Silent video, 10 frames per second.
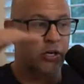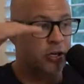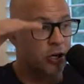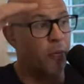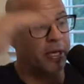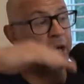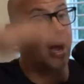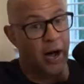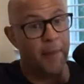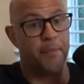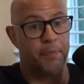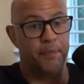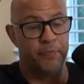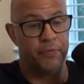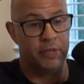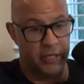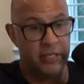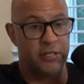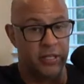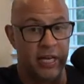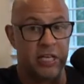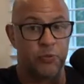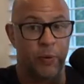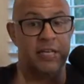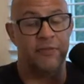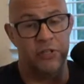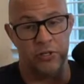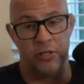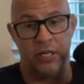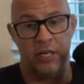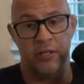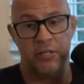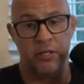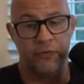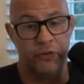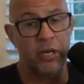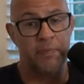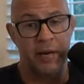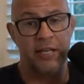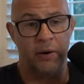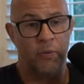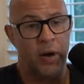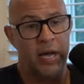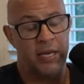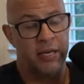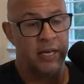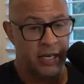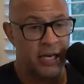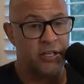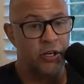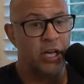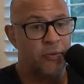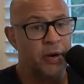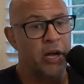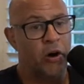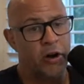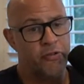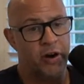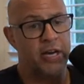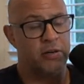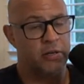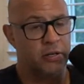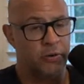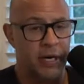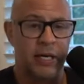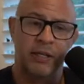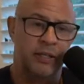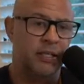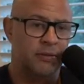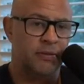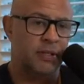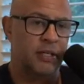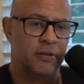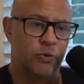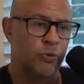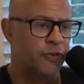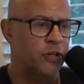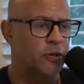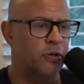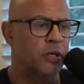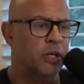going up into the next weight division, you know. So if you can make that weight and you can rehydrate correctly, then good for you.